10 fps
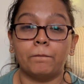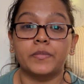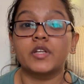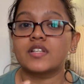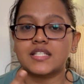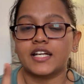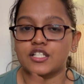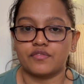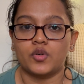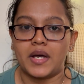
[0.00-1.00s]
the visa
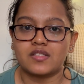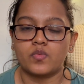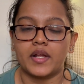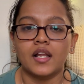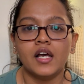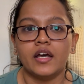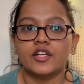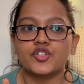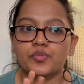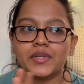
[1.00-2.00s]
interview as well.
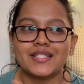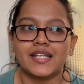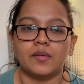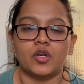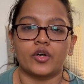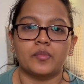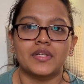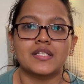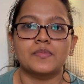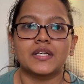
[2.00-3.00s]
It should be the same
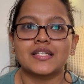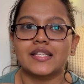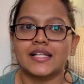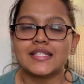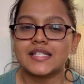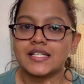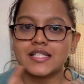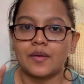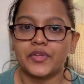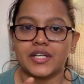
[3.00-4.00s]
documents because they'll stick
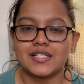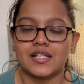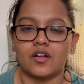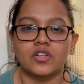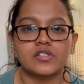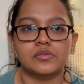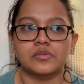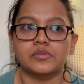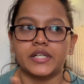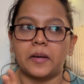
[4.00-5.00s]
some things and all.
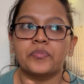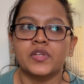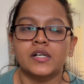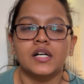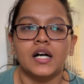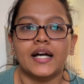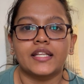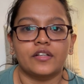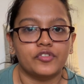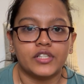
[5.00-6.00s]
So yeah, I
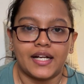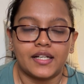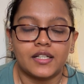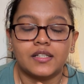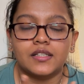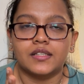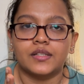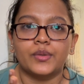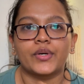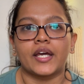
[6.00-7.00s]
think for that.
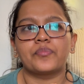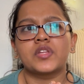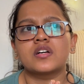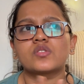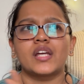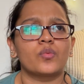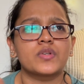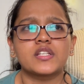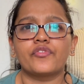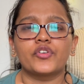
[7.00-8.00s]
Okay, so that
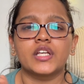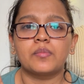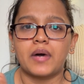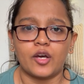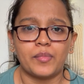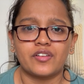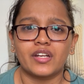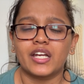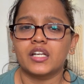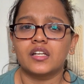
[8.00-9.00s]
was it for the
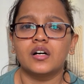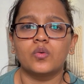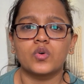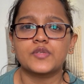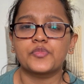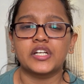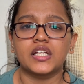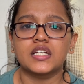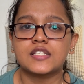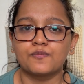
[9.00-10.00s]
biometric. It was
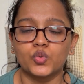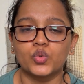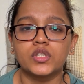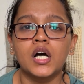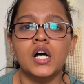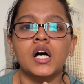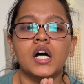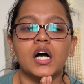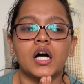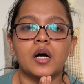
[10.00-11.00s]
pretty smooth,
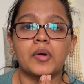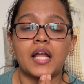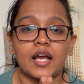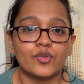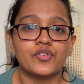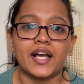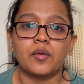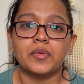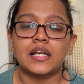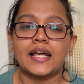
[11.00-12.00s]
but I would
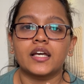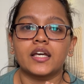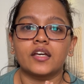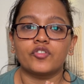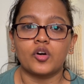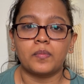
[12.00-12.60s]
recommend, like, if you're